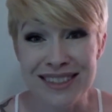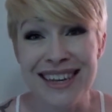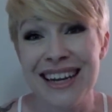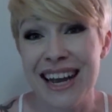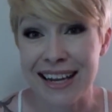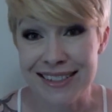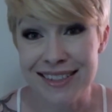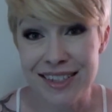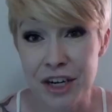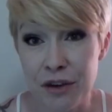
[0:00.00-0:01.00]
It's not
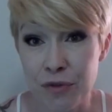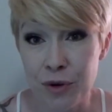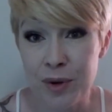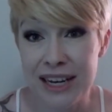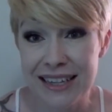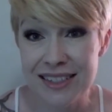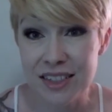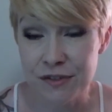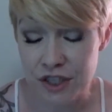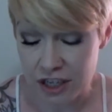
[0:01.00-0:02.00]
necessary for me to get
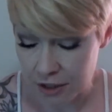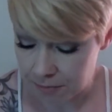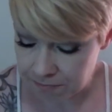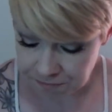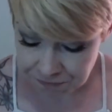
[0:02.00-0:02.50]
stuff done.